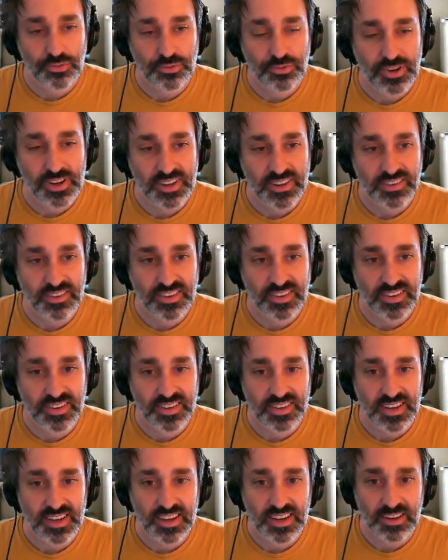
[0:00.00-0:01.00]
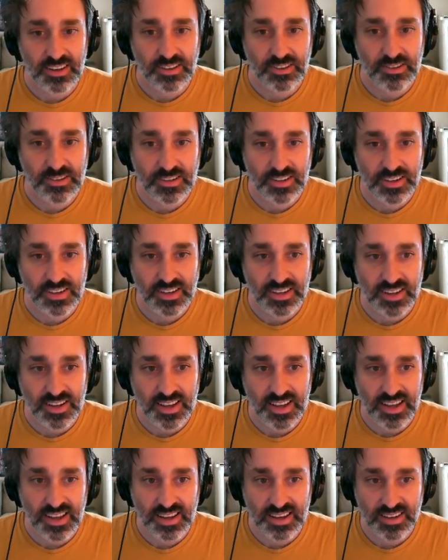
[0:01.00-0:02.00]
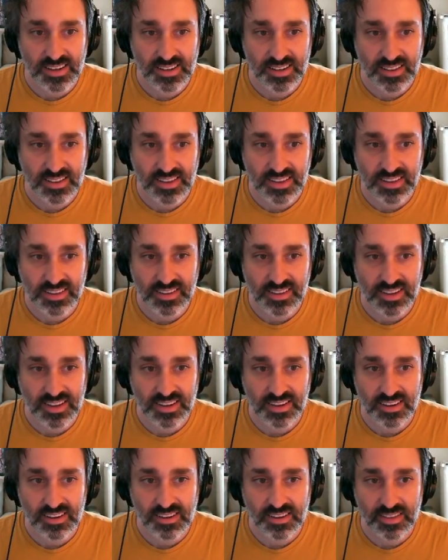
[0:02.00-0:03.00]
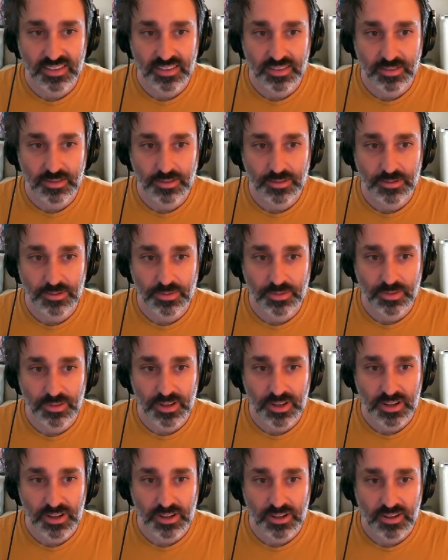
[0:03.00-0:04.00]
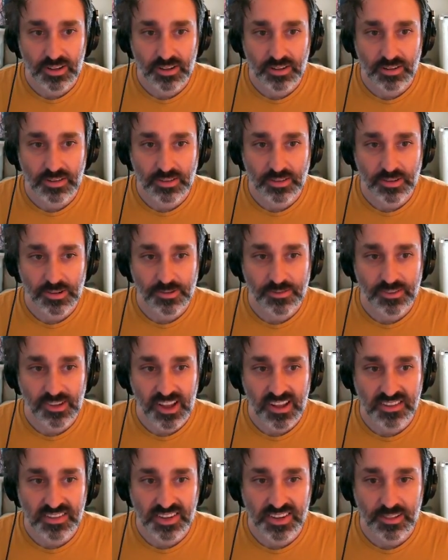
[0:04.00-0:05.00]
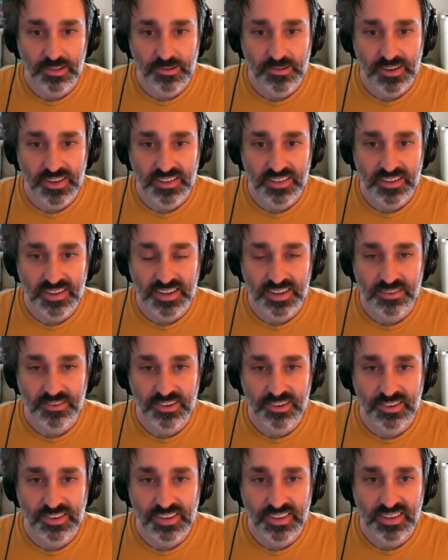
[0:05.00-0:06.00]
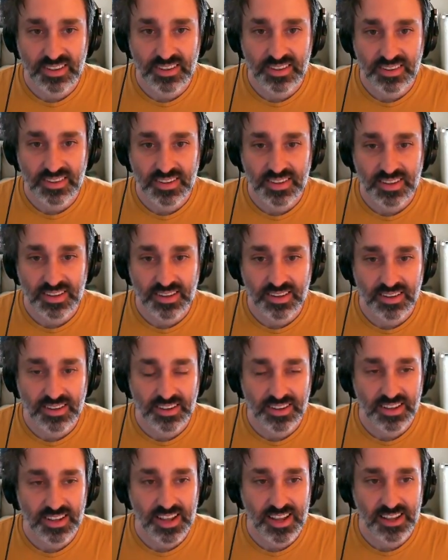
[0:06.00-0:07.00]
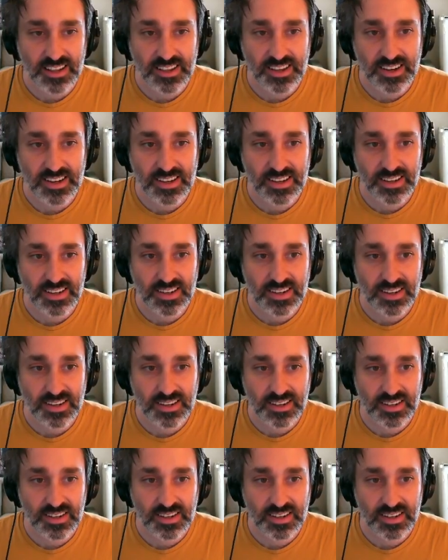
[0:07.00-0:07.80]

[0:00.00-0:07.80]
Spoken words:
let's just take a look at these kind of low velocity, low density regions, get highlighted,